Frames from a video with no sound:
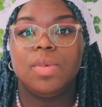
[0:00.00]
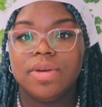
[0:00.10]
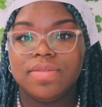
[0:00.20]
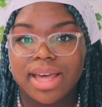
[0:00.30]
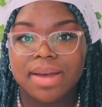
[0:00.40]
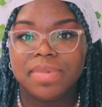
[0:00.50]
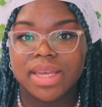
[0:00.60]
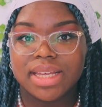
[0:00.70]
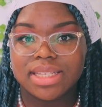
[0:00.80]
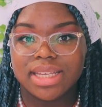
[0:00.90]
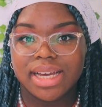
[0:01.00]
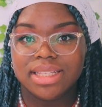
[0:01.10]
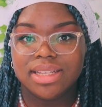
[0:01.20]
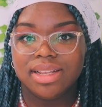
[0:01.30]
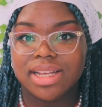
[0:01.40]
With that being
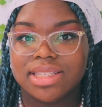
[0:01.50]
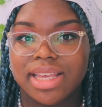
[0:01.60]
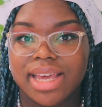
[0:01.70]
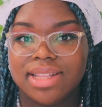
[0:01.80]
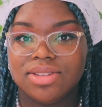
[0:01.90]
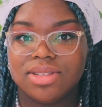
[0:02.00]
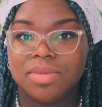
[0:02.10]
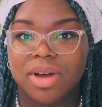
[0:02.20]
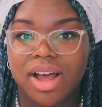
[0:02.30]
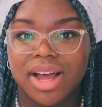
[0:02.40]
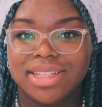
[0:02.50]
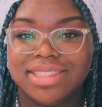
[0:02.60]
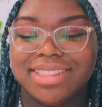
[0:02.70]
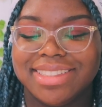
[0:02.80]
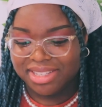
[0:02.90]
said, let's get into some
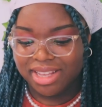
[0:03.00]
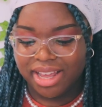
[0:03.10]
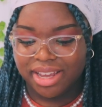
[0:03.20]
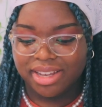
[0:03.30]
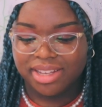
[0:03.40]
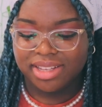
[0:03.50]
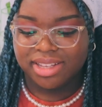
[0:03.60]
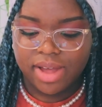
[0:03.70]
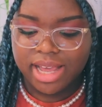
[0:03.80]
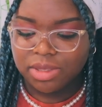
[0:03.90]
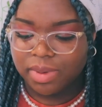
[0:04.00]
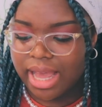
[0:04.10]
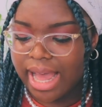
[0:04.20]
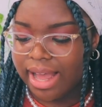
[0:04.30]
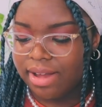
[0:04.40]
art. So, first we
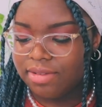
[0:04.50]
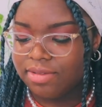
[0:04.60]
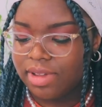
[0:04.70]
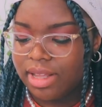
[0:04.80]
have